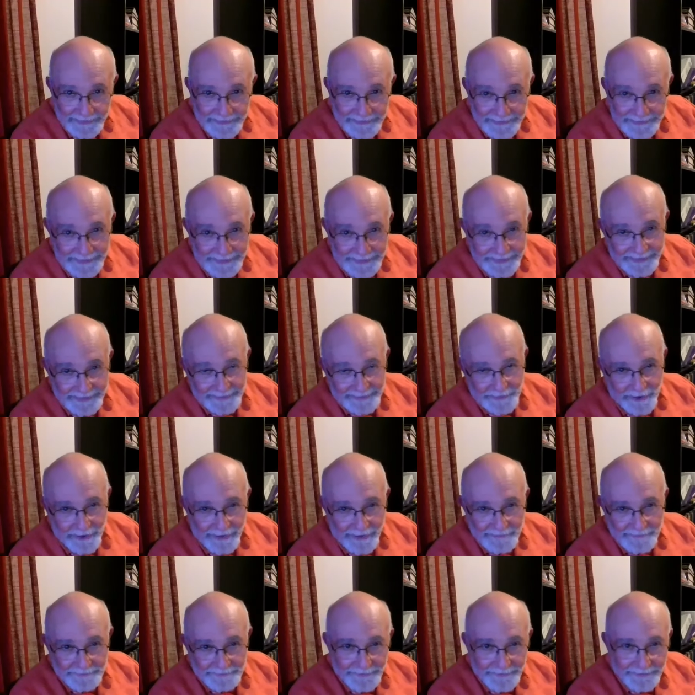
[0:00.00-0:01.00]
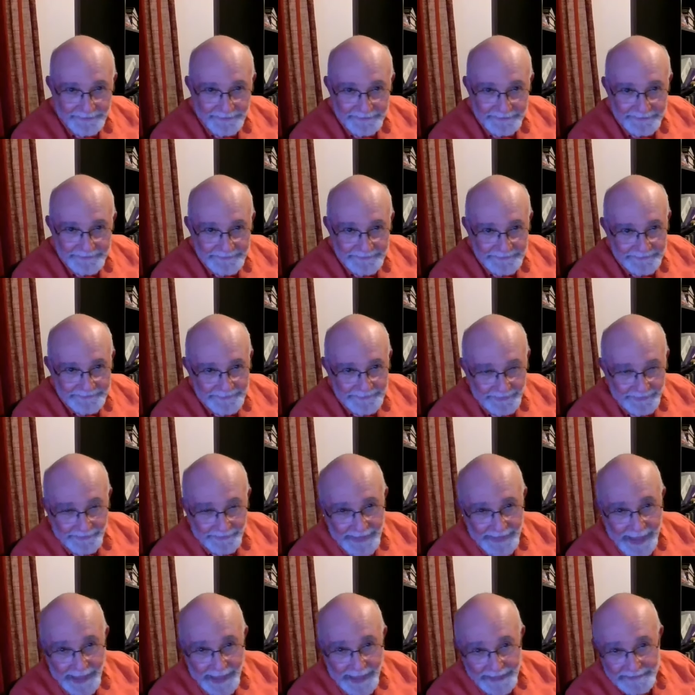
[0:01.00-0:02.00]
Or he can offer,
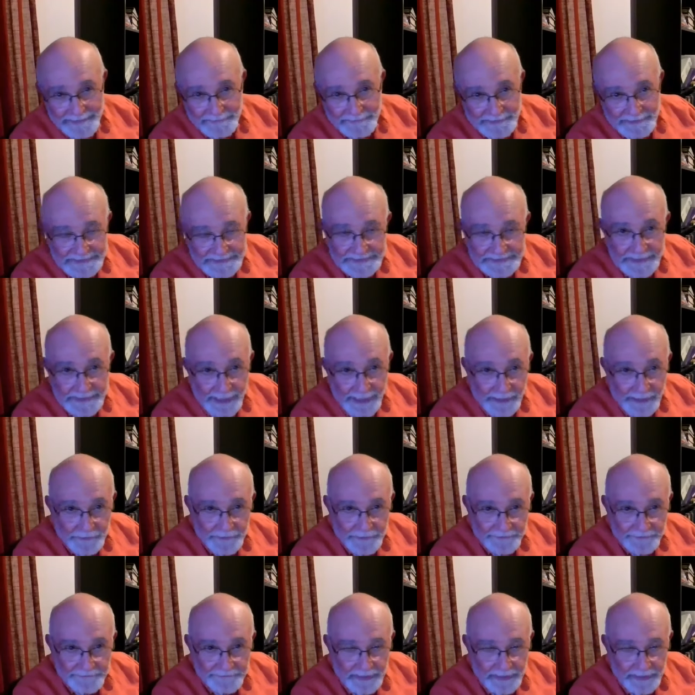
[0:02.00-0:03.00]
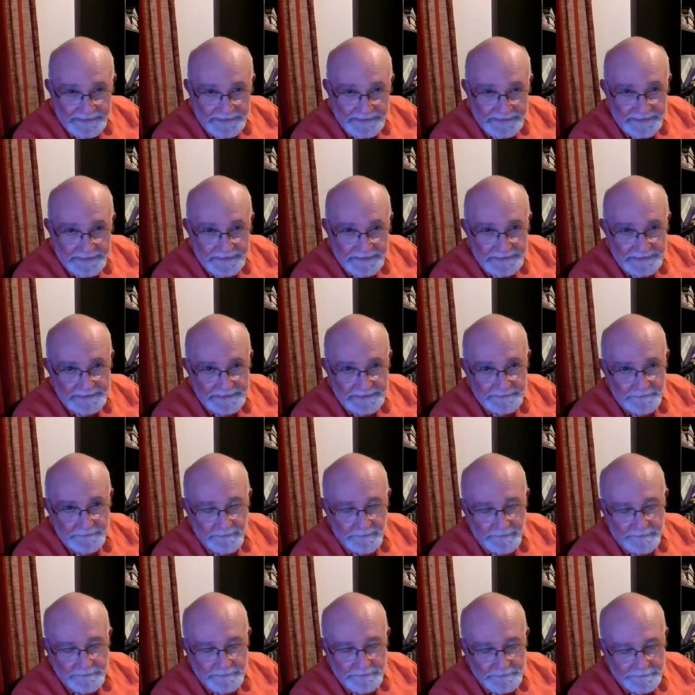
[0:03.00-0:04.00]
animal sacrifices,
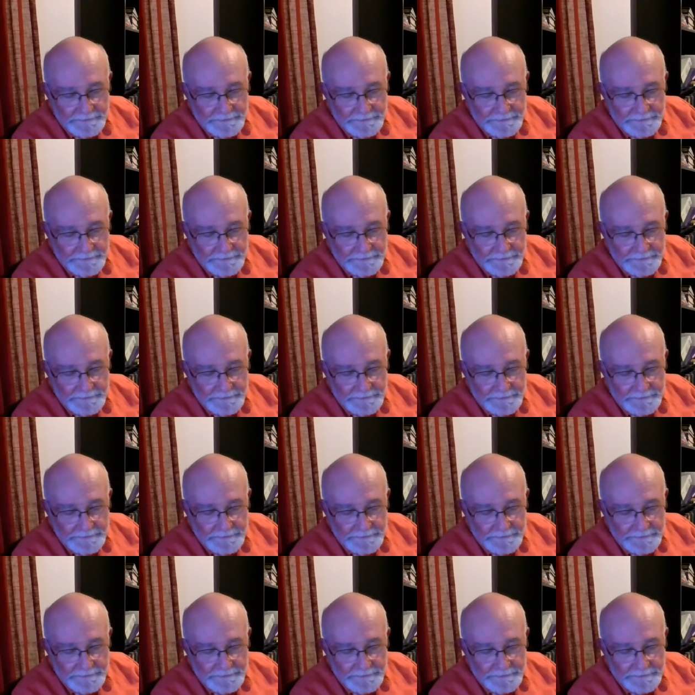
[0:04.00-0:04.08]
